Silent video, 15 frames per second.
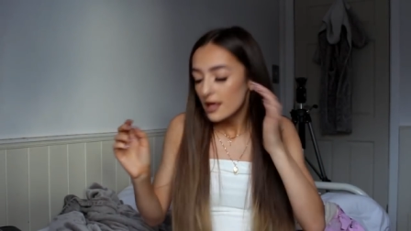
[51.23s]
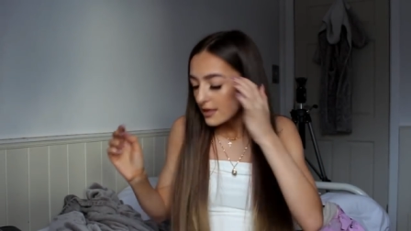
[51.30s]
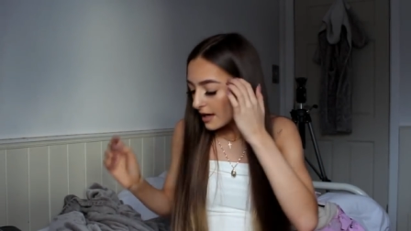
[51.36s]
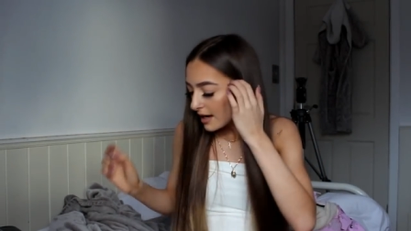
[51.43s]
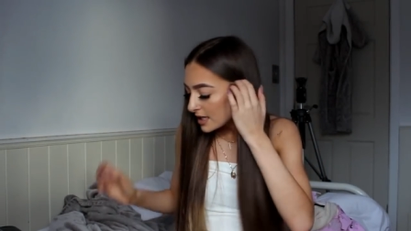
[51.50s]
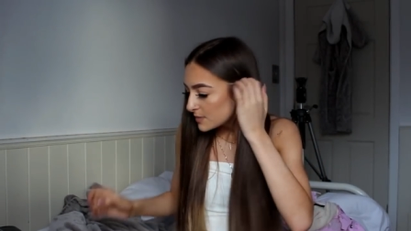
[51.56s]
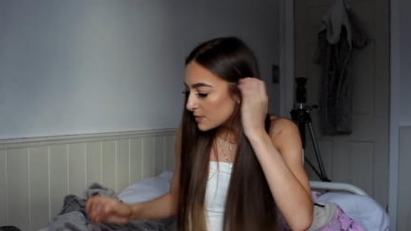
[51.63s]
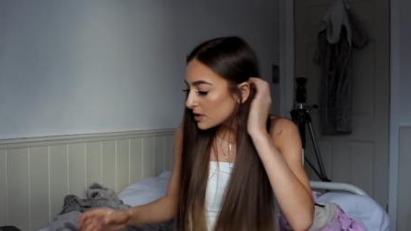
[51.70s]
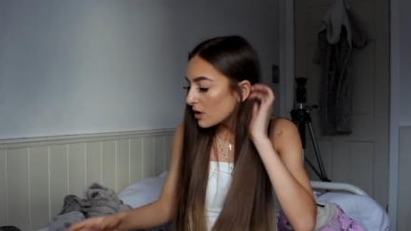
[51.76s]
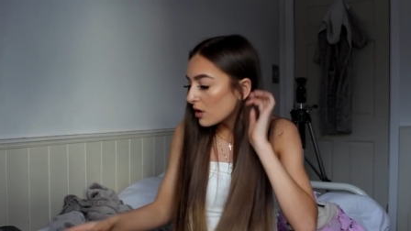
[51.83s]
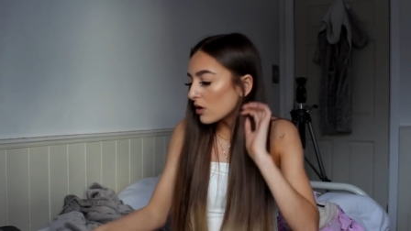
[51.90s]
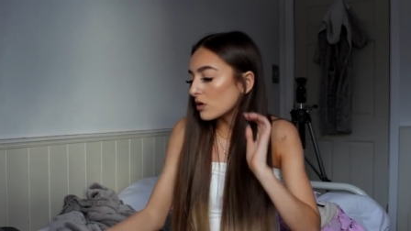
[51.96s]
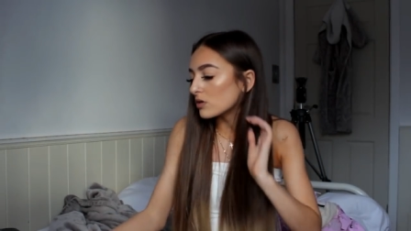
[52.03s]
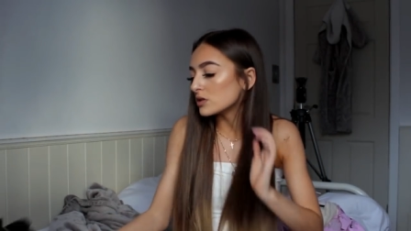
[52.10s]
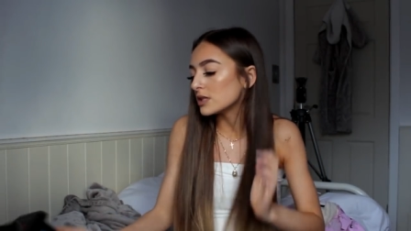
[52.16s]
That is
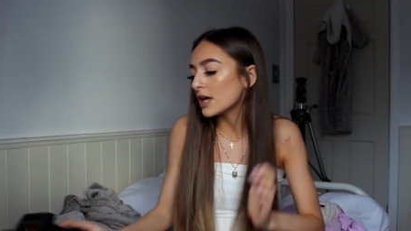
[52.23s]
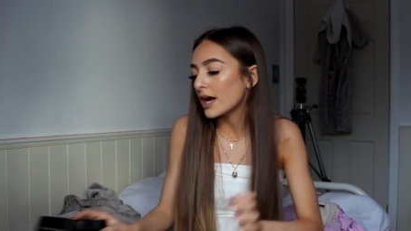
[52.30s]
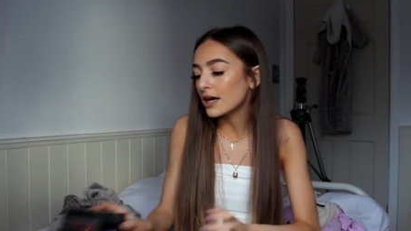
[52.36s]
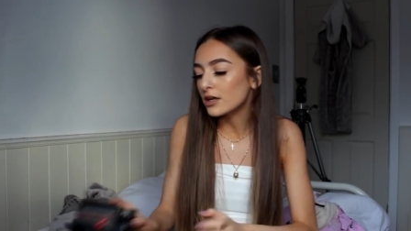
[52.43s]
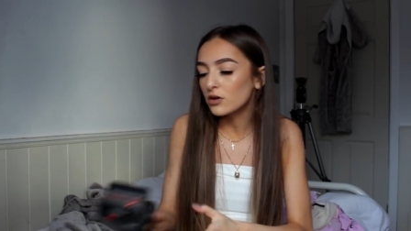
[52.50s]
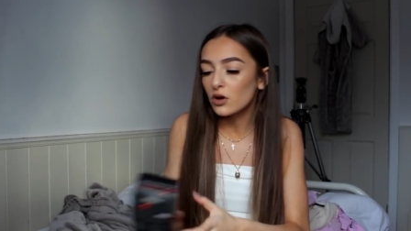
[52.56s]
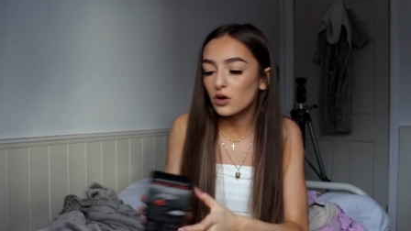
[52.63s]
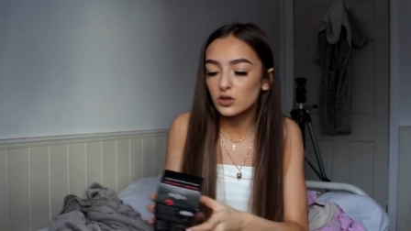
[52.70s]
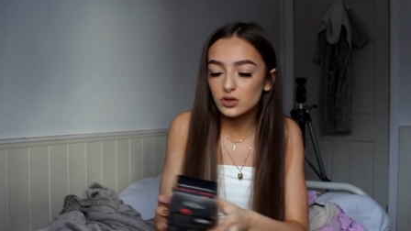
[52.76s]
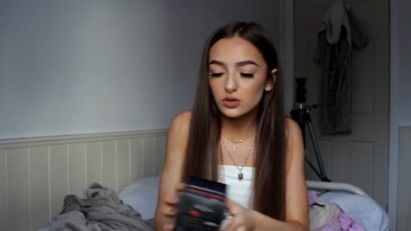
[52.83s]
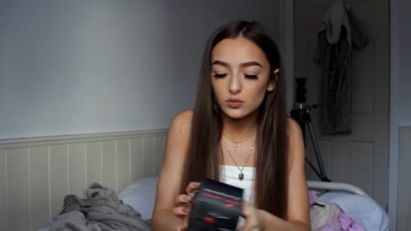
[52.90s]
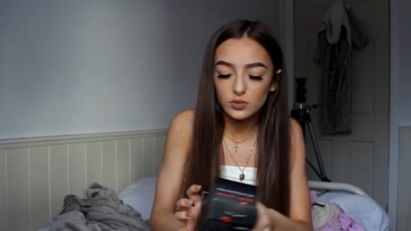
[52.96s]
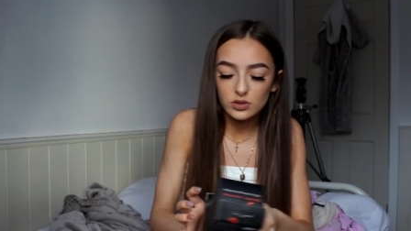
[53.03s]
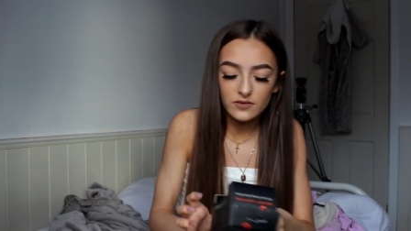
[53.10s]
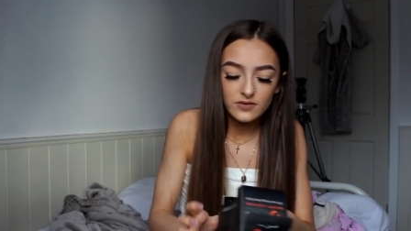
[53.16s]
because I got
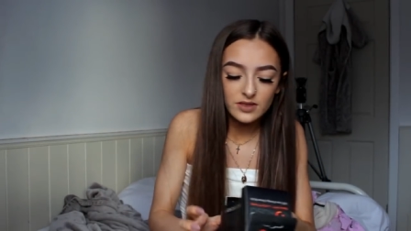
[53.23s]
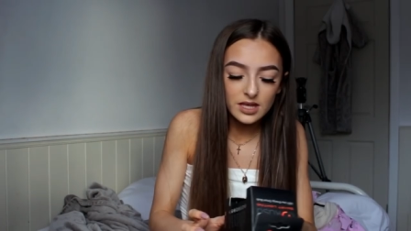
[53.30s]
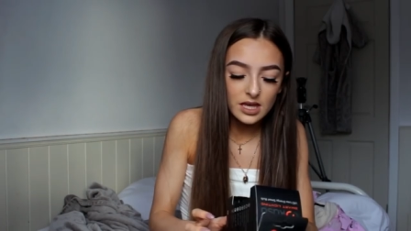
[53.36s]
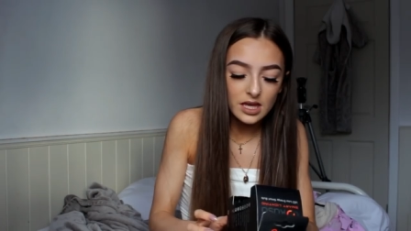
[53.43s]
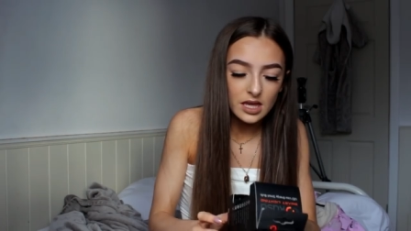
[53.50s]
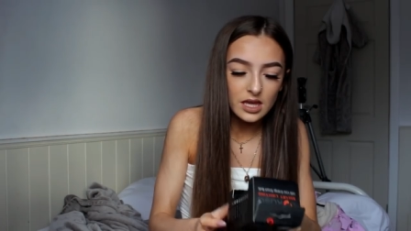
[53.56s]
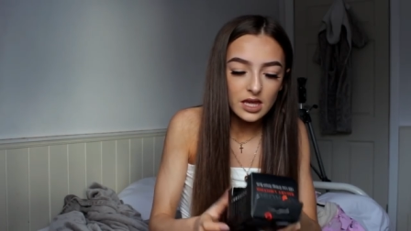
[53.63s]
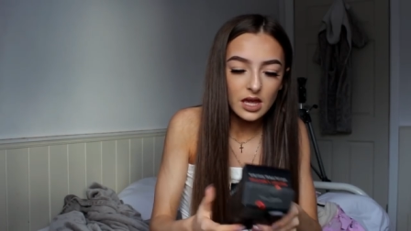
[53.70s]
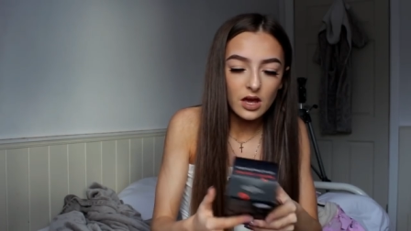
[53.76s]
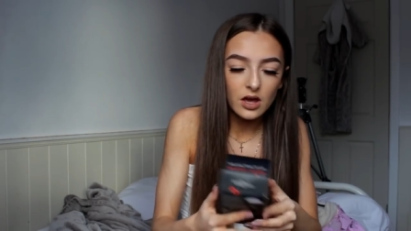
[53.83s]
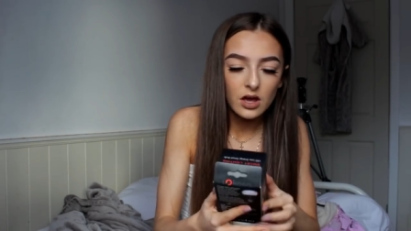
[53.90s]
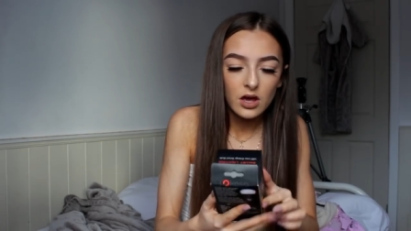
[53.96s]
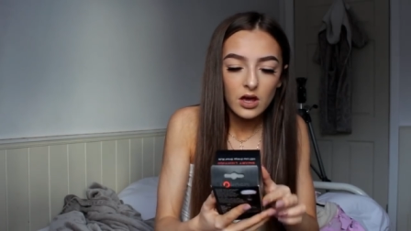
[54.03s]
one of the